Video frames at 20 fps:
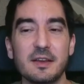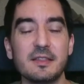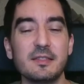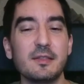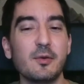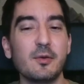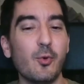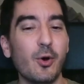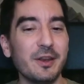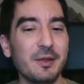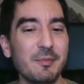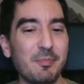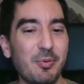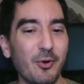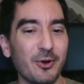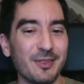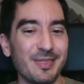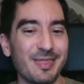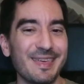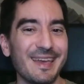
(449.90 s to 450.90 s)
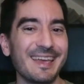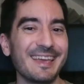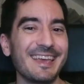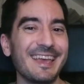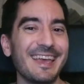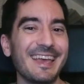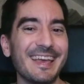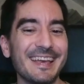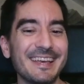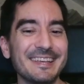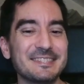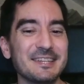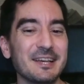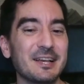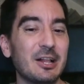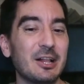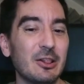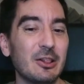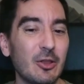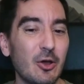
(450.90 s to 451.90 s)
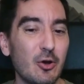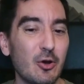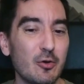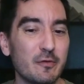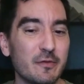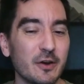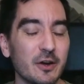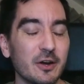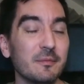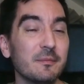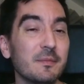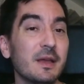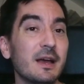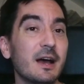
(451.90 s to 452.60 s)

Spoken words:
One important thing is a clover.